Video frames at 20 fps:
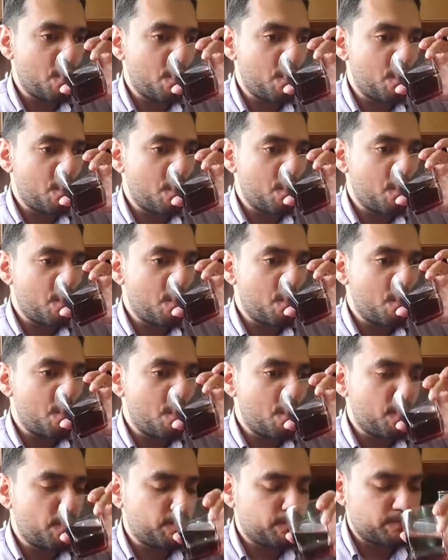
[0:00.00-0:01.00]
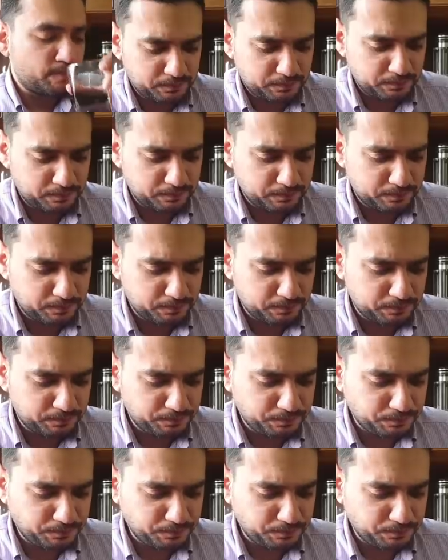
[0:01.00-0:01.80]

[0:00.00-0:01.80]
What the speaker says: [no speech]